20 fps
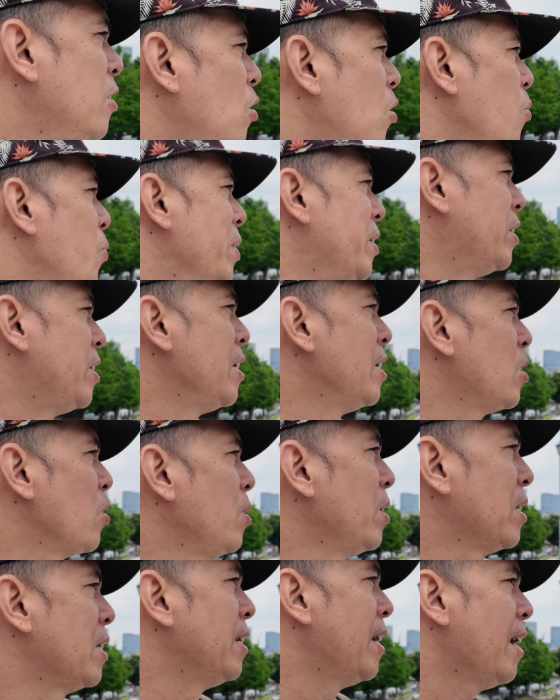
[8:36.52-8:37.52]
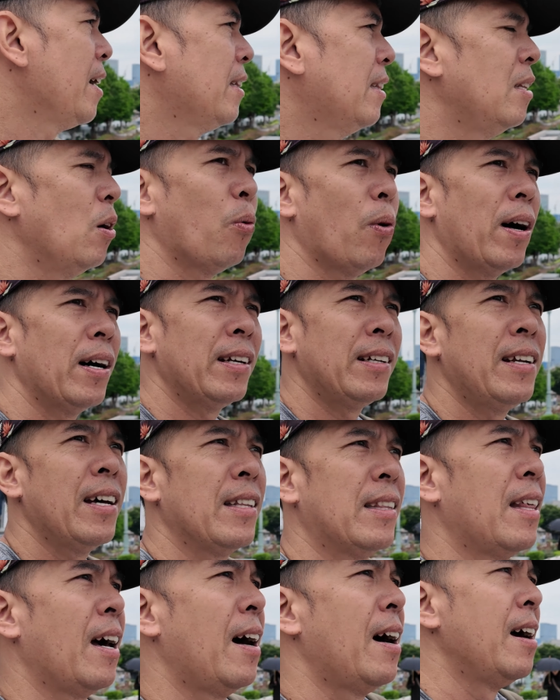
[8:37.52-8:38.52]
don't know which season is that, the one
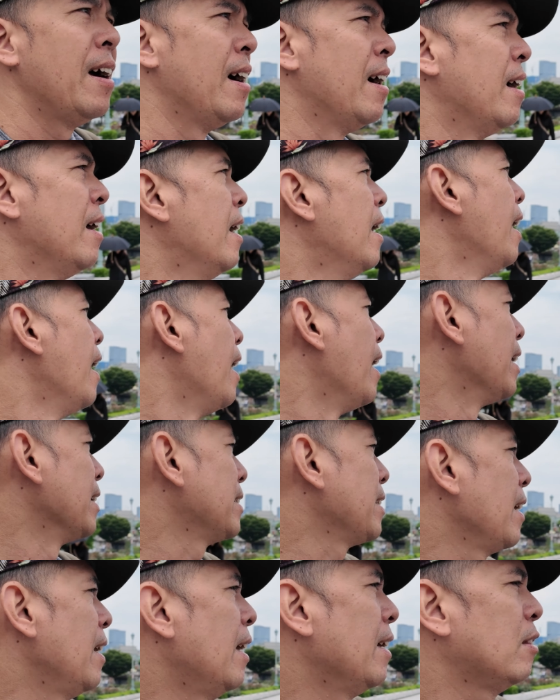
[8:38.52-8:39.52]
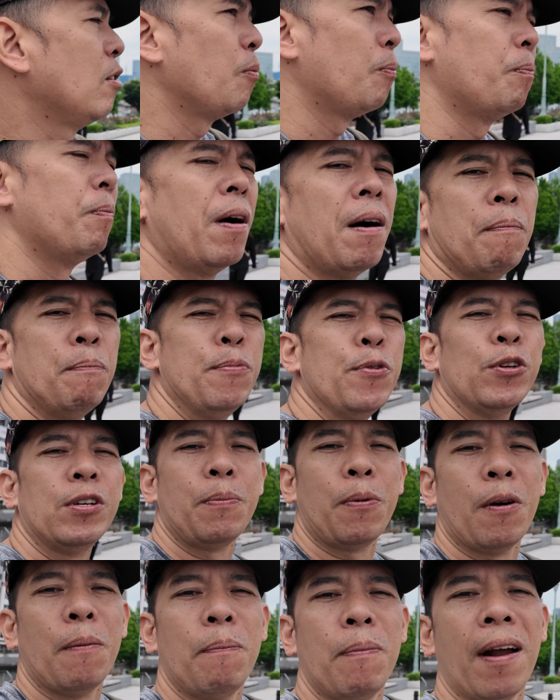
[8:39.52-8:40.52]
that has a lot of
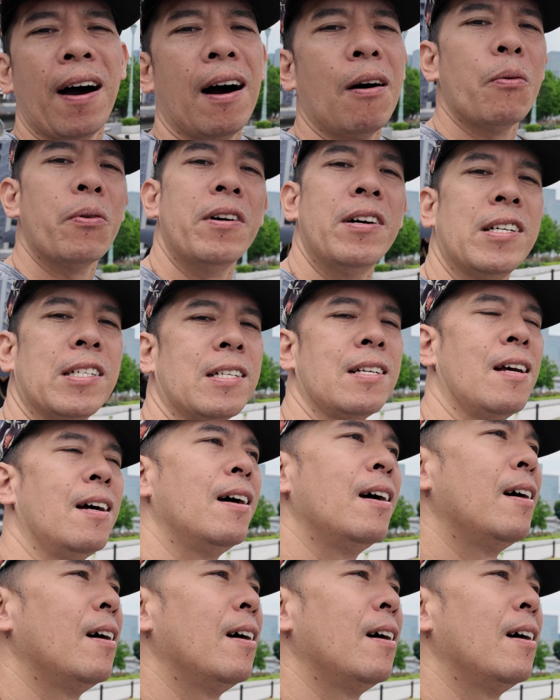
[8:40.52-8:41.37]
beautiful flowers.